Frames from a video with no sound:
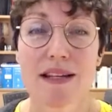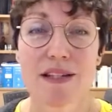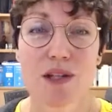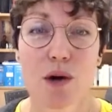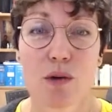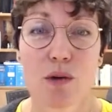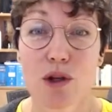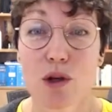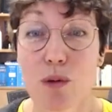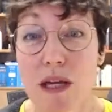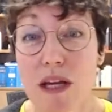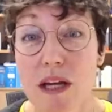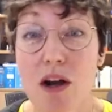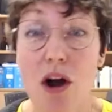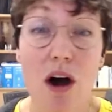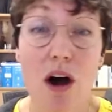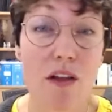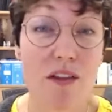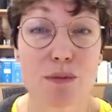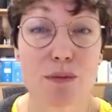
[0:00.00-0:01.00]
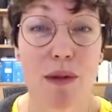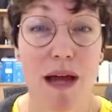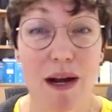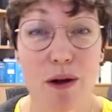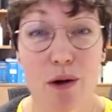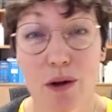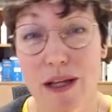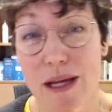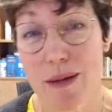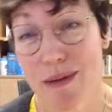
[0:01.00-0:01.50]
So you can call this black
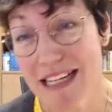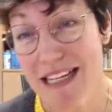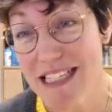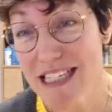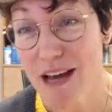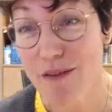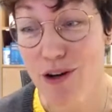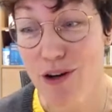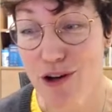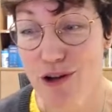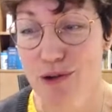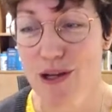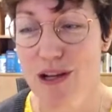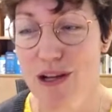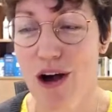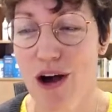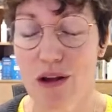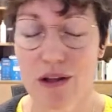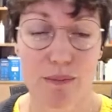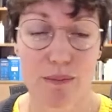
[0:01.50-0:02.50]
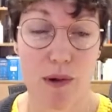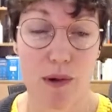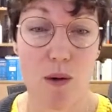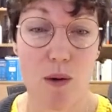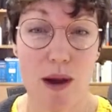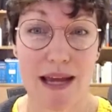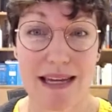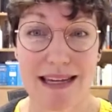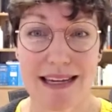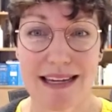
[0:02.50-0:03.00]
hole M87 or you can call it
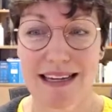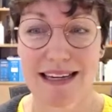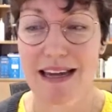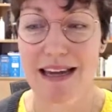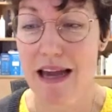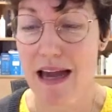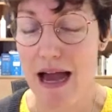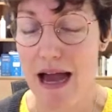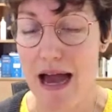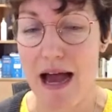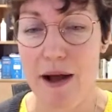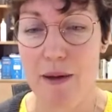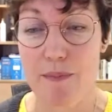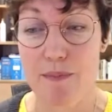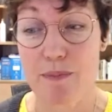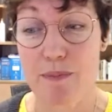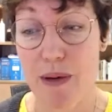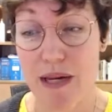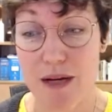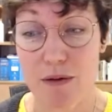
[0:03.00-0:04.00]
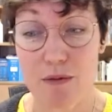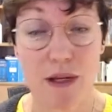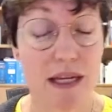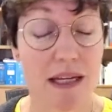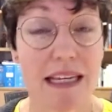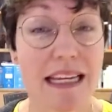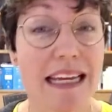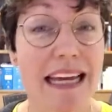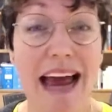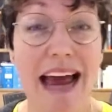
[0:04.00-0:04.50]
Pōwehi, um, but it,
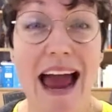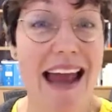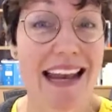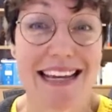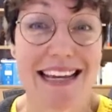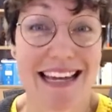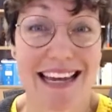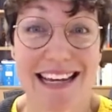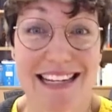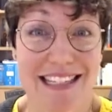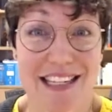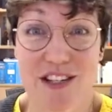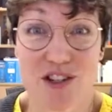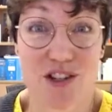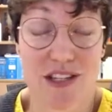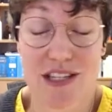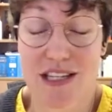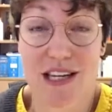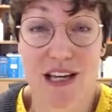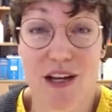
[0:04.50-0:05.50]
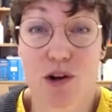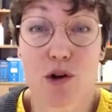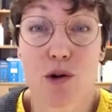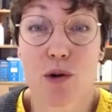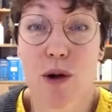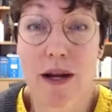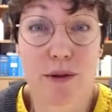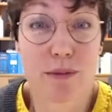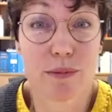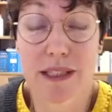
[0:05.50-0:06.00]
in any case, it's just an
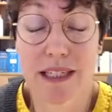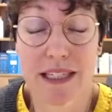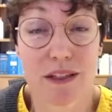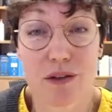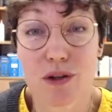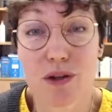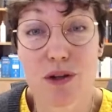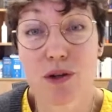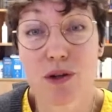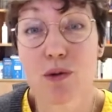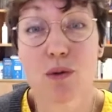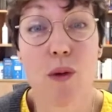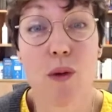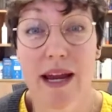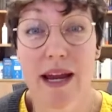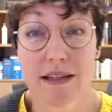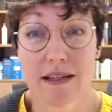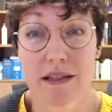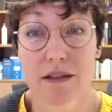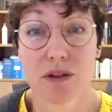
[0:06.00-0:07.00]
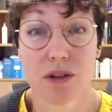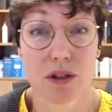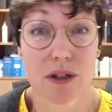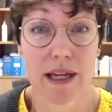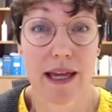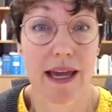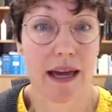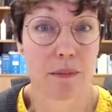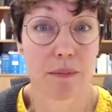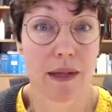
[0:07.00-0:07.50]
incredibly new way to look
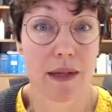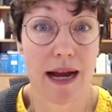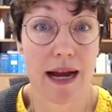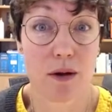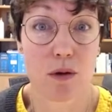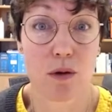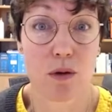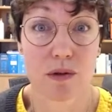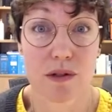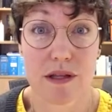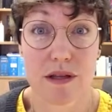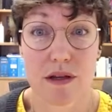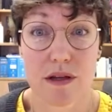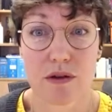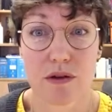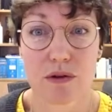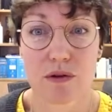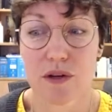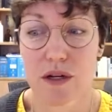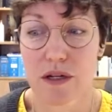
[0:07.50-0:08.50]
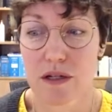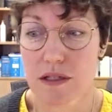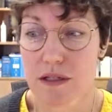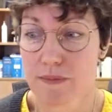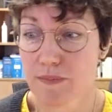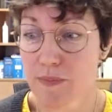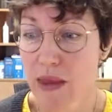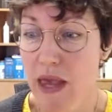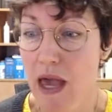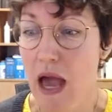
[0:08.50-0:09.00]
at black holes in the universe.
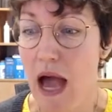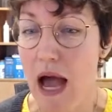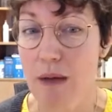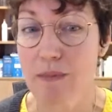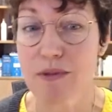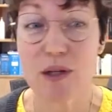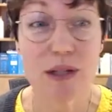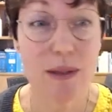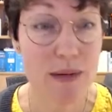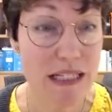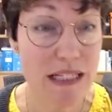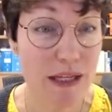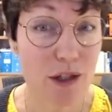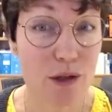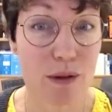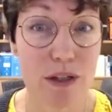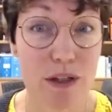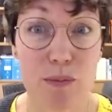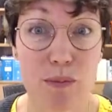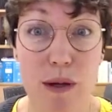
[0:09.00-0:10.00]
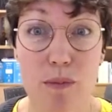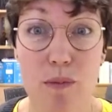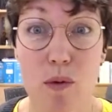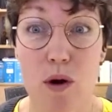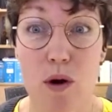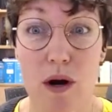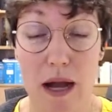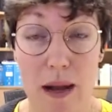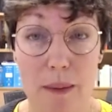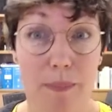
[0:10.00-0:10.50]
Um, so let me tell you a little bit
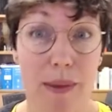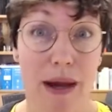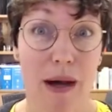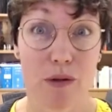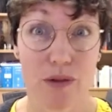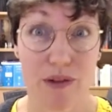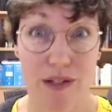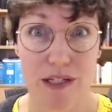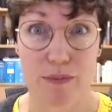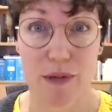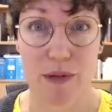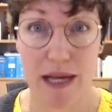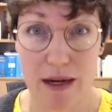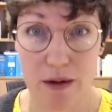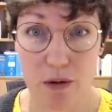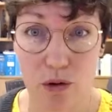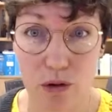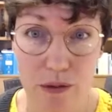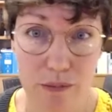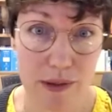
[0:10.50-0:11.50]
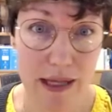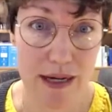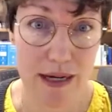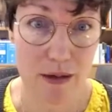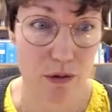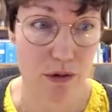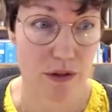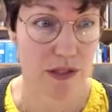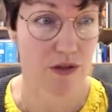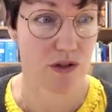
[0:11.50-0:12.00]
more about this black hole and black
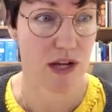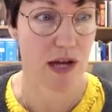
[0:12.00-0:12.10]
holes in